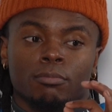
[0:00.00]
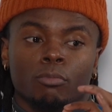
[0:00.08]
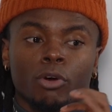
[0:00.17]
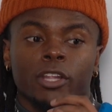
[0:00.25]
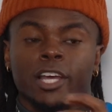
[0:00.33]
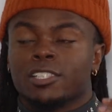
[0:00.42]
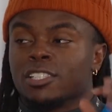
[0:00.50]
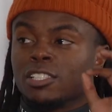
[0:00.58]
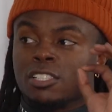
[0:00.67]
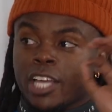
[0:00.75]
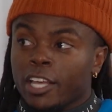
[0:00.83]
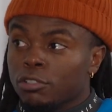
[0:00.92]
more like it's a
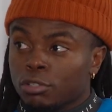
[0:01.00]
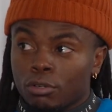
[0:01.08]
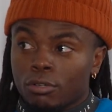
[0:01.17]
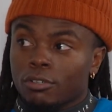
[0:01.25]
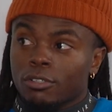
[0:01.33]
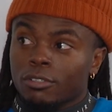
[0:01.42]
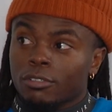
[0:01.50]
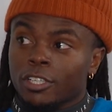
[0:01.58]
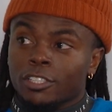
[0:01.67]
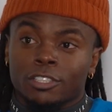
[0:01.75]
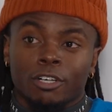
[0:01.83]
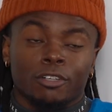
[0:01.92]
state school.
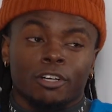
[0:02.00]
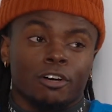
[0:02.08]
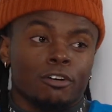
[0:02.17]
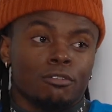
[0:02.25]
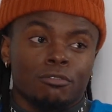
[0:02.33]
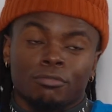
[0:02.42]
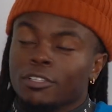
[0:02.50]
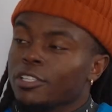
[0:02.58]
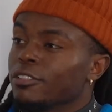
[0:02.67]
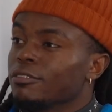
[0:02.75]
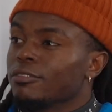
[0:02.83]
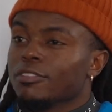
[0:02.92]
And so the whole
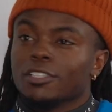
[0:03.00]
freaking